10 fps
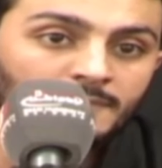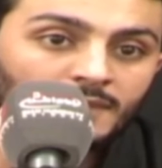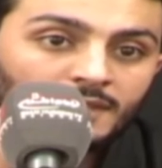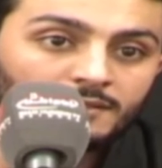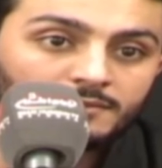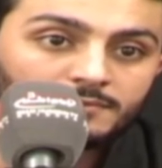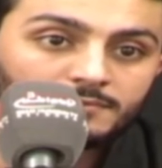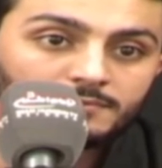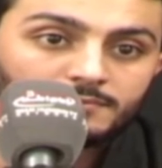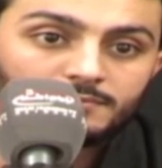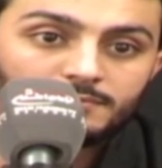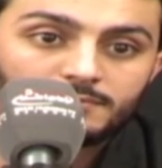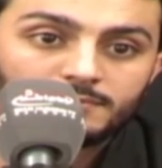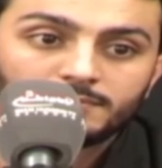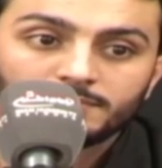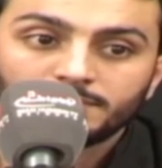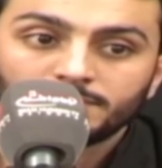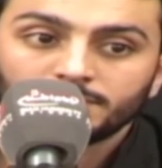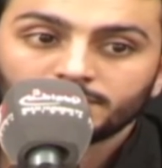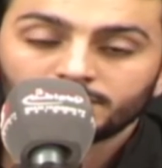
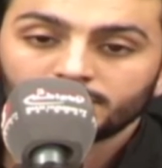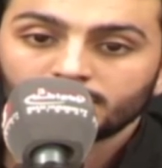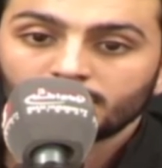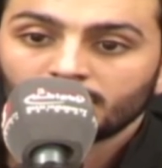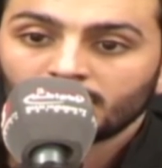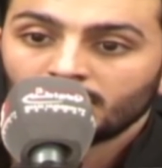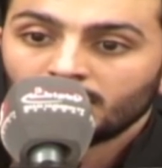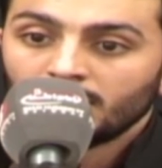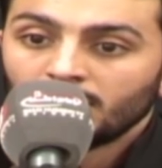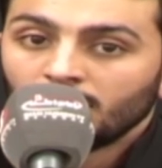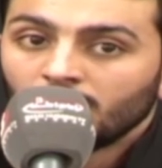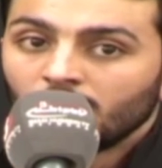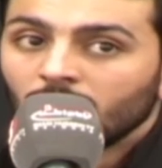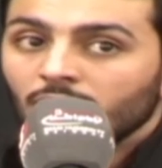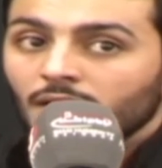(silence)